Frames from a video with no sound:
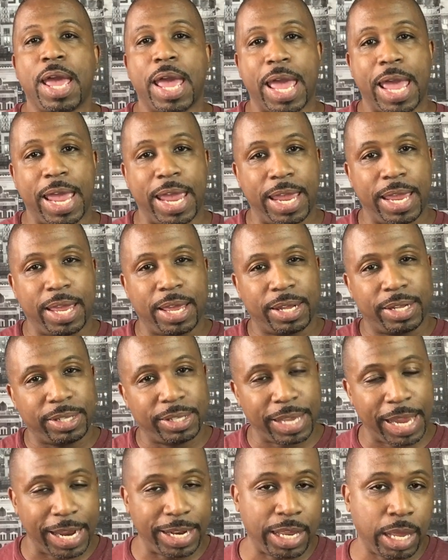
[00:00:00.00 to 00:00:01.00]
a
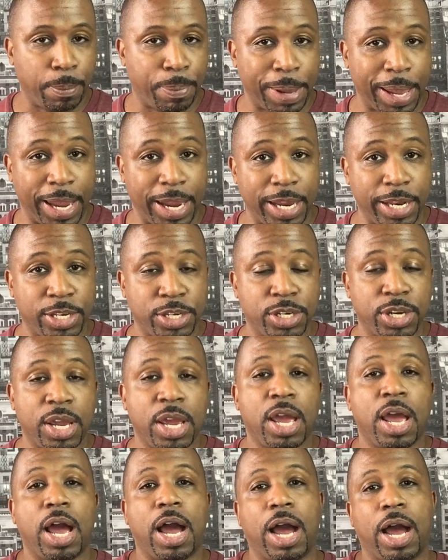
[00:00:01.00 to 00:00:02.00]
landing page
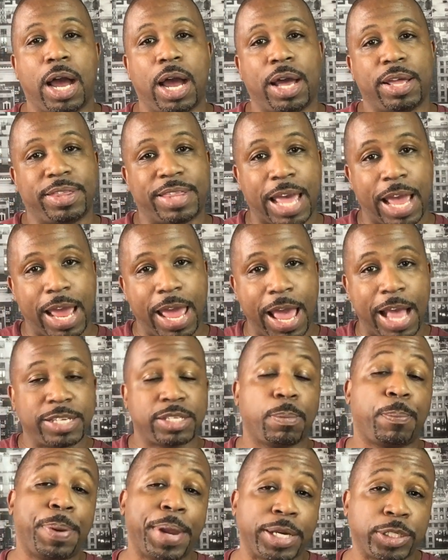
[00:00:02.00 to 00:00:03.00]
that has
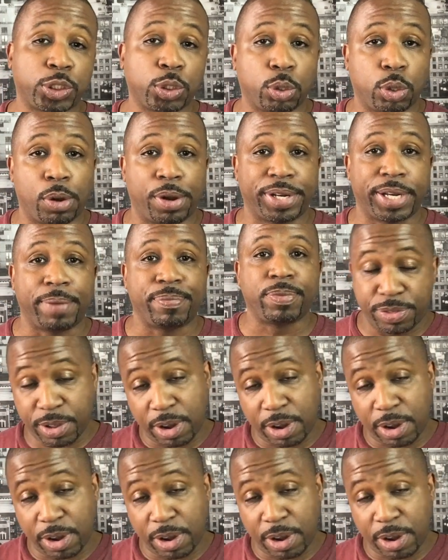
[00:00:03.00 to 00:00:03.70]
a pixel on it.